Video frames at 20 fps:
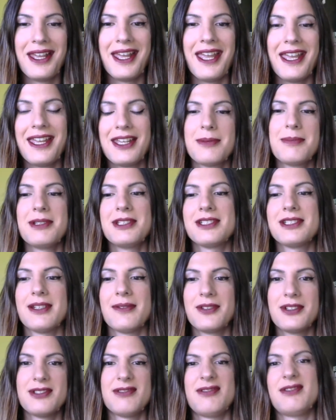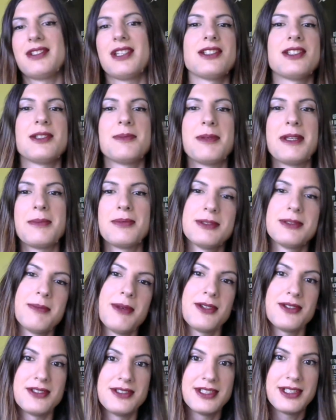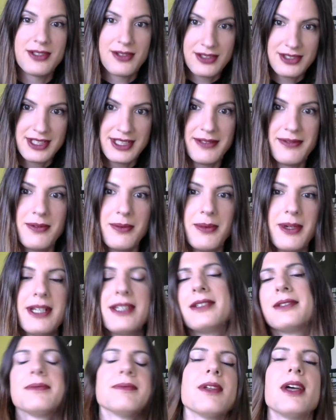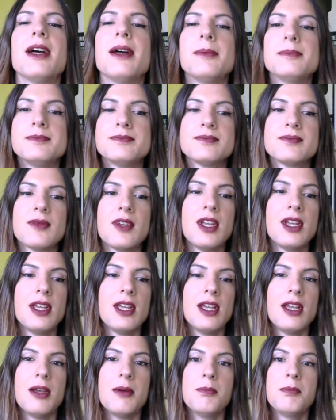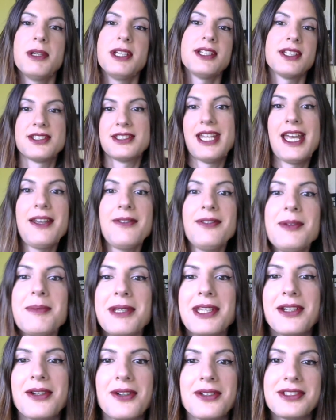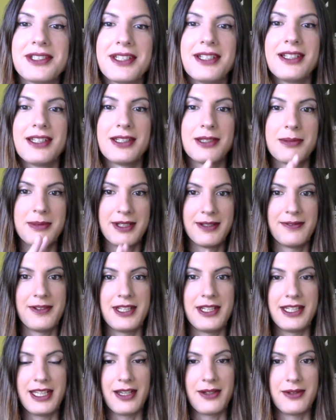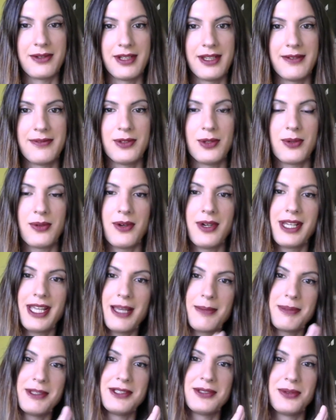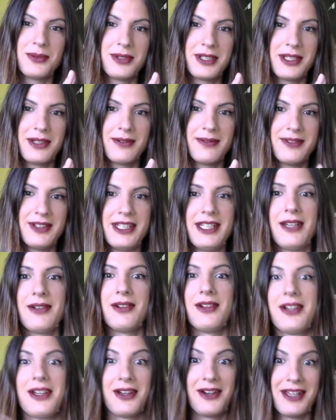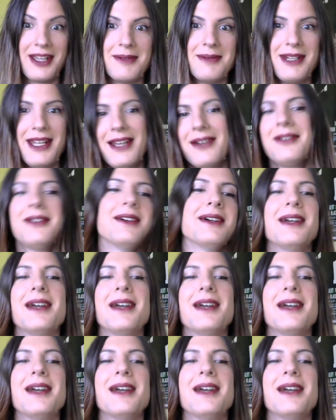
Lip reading: It could be stuff that touches people's emotions in lots of different ways. But it doesn't have to be an article. It could be a video. If you're quite happy talking on video, like I am now,